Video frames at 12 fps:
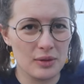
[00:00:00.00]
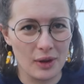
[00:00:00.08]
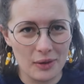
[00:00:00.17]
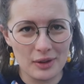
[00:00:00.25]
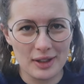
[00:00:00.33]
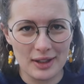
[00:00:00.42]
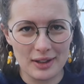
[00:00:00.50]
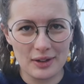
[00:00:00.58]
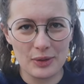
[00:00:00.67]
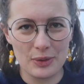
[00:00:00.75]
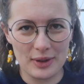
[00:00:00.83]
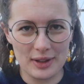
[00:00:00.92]

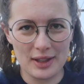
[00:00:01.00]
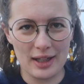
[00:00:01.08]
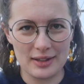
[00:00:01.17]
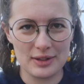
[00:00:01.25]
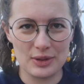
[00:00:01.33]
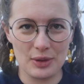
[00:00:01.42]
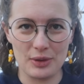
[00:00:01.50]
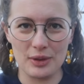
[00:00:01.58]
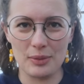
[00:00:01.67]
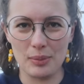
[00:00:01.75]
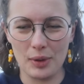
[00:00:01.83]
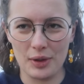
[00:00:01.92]
currently three casts
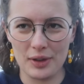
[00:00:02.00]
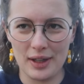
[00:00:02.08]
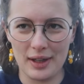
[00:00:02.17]
on but